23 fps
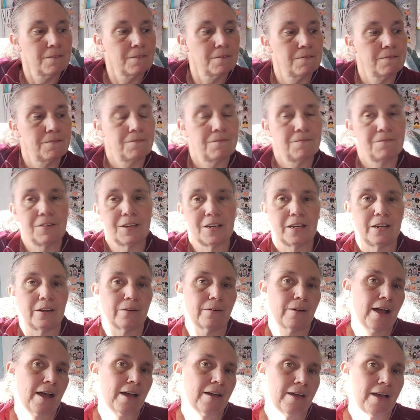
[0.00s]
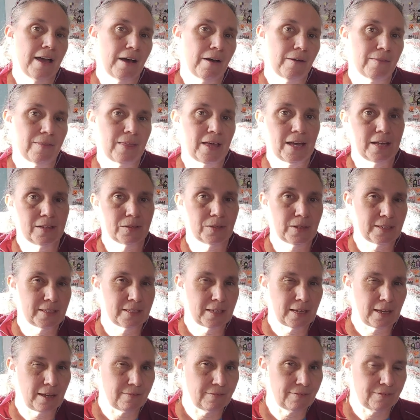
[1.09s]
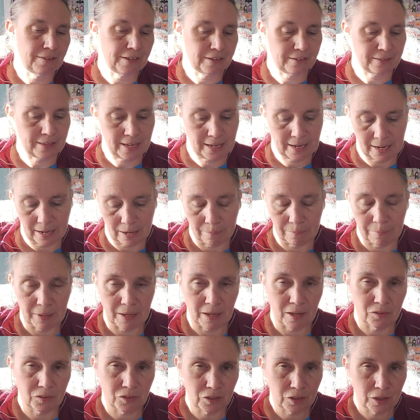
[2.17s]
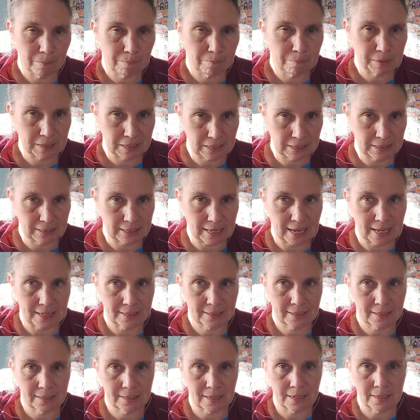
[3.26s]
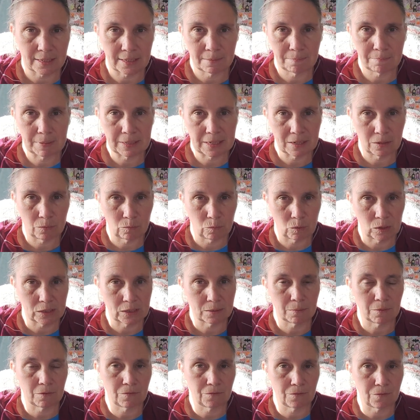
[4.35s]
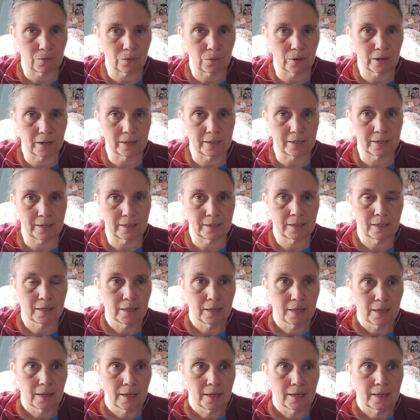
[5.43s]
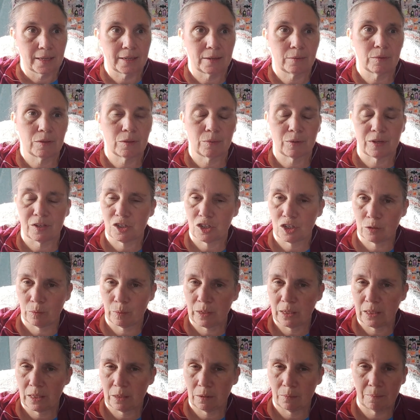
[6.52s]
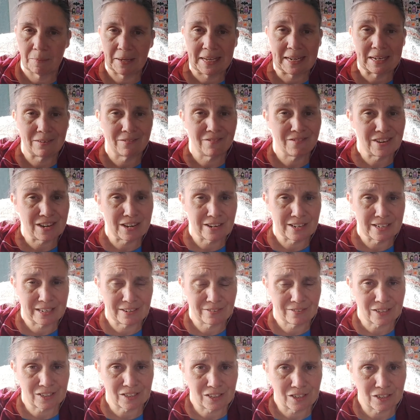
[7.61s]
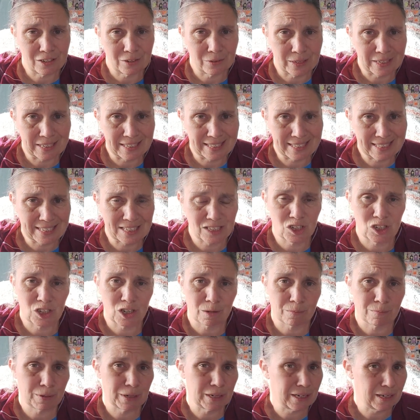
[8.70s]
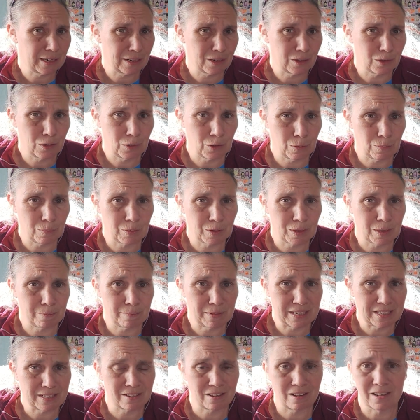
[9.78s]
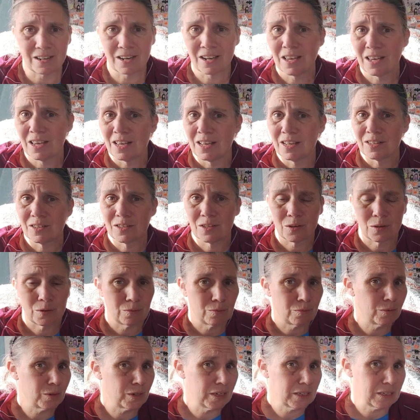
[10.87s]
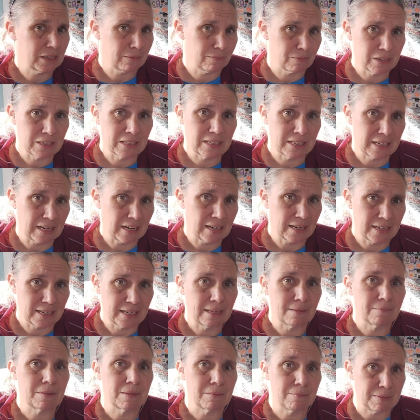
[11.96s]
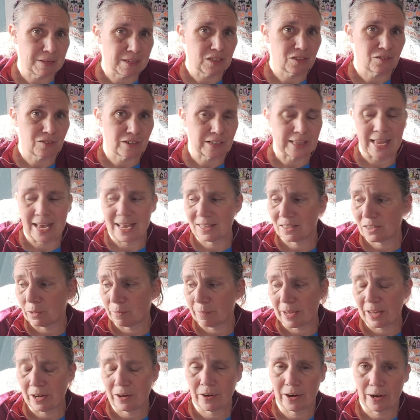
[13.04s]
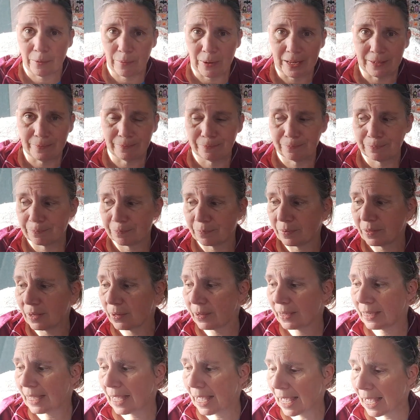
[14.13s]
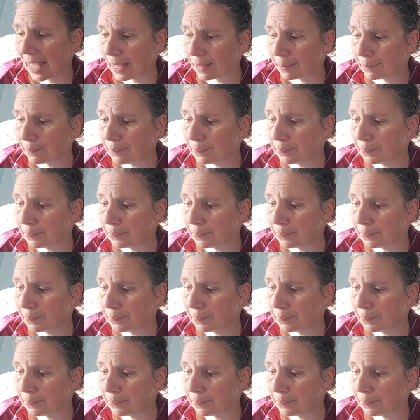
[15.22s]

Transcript: figure out that. So I still have to figure that out. But I'll do the beading last because I did beading once before, and I think with Witch's Wheel, it made it very difficult to do any stitching or put in the hoop with the beads on. So I really, really got to keep the beads for last no matter how wet. Okay.